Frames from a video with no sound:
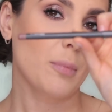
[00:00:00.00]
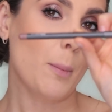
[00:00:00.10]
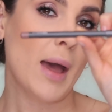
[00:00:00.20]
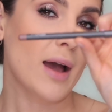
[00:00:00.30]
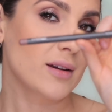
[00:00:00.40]

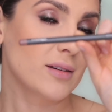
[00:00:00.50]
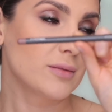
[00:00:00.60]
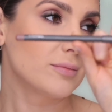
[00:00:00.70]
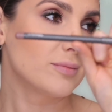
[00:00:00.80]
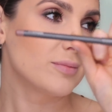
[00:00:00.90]
MAC
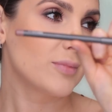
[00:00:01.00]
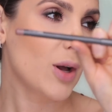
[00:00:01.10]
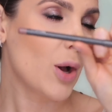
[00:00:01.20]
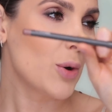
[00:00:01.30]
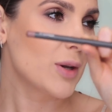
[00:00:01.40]

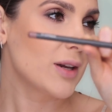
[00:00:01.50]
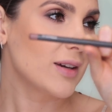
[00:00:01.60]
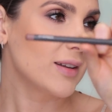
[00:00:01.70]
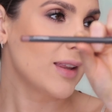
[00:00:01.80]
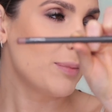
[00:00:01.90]
Oak
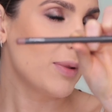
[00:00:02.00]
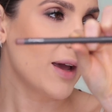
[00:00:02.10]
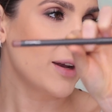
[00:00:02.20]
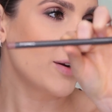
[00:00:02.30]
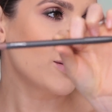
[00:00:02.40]
lip
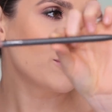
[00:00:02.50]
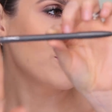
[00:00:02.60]
liner,